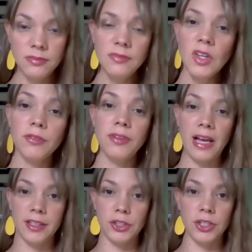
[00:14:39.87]

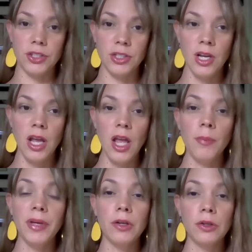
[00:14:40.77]
factors,
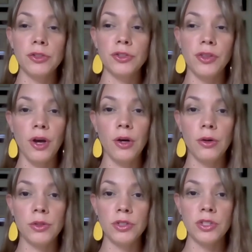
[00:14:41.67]
because
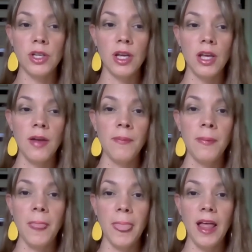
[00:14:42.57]
those
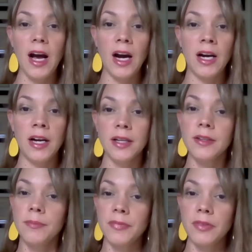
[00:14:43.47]
are
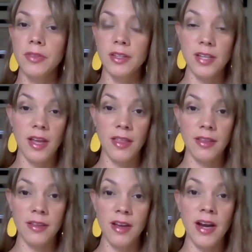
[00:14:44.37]
the
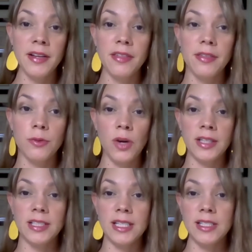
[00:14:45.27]
9th
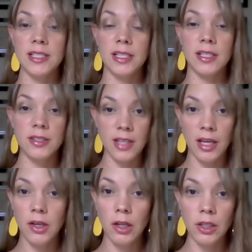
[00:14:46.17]
one is
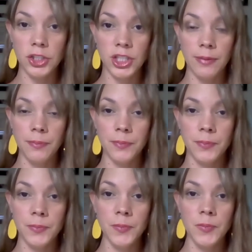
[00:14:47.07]
psychology,
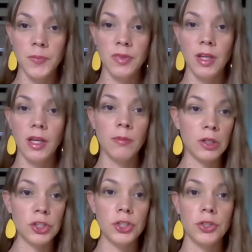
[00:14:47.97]

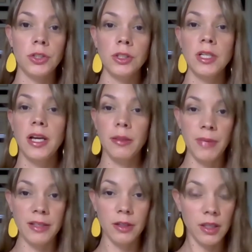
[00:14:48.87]
emotional and
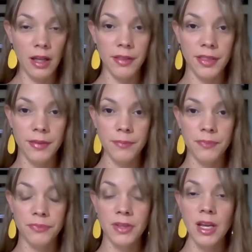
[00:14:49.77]
mental health,
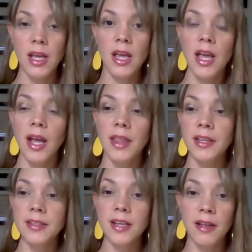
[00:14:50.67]
and the
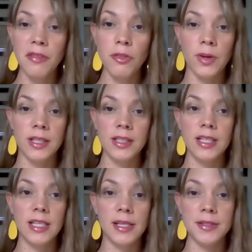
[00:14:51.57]
10th one
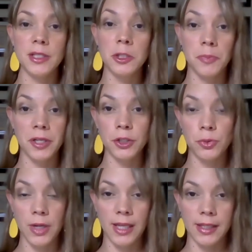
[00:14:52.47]
is
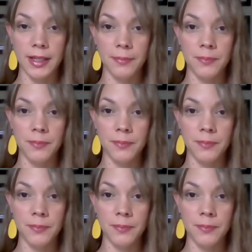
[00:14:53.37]
spirituality.